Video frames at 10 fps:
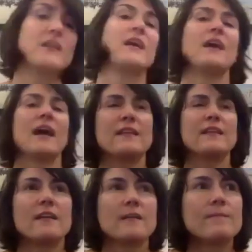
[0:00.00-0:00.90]

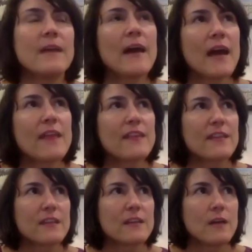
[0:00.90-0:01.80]
Yeah. I think
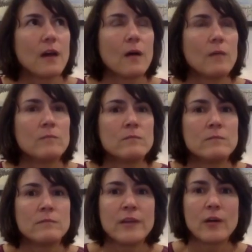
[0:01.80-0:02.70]
that,
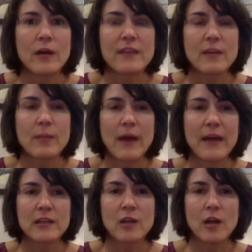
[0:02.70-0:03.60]
I think by
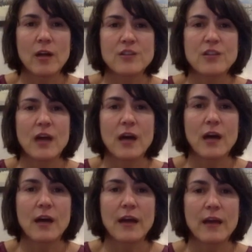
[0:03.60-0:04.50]
and large,
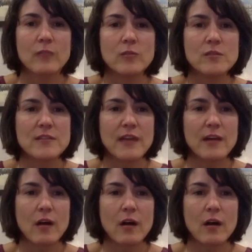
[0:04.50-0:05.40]
animals that
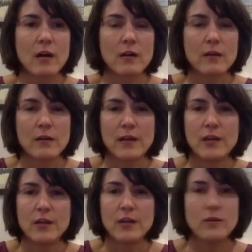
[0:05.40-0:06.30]
are
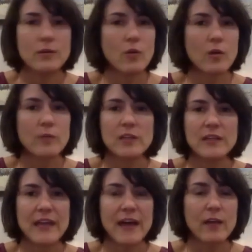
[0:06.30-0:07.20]
normal and
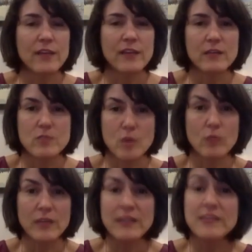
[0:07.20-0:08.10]
healthy
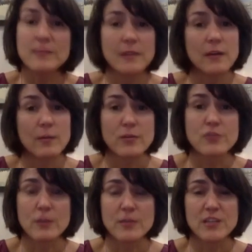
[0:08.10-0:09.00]
don't need to be on a
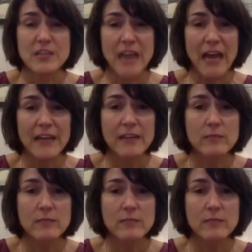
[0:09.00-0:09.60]
prescription diet.